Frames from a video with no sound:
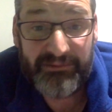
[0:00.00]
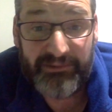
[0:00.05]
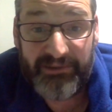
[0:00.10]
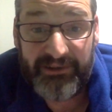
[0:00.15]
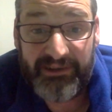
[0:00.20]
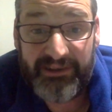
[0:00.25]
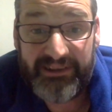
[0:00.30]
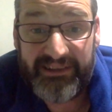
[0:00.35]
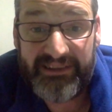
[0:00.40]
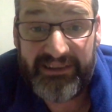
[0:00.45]

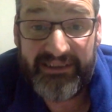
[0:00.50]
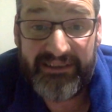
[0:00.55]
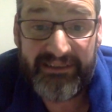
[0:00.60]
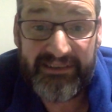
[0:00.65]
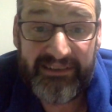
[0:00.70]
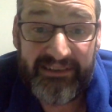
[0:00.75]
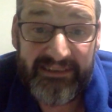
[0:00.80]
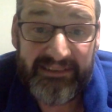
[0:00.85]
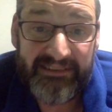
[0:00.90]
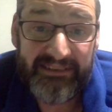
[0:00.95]
work
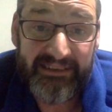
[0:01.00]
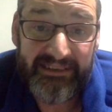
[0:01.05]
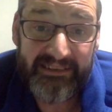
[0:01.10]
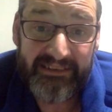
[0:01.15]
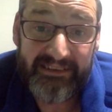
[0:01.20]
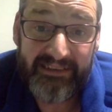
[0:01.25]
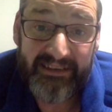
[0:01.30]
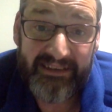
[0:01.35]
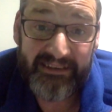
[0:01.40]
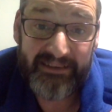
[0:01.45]
here,
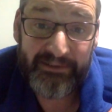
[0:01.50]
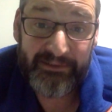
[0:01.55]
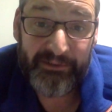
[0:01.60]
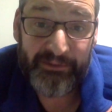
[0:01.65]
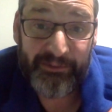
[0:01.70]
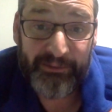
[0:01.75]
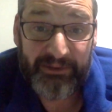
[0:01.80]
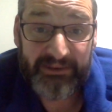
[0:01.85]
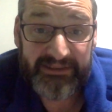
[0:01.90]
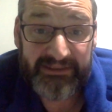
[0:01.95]
and I don't know
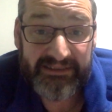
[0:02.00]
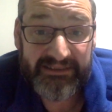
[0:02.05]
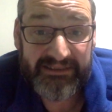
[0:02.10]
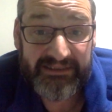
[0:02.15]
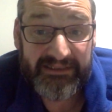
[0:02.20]
what.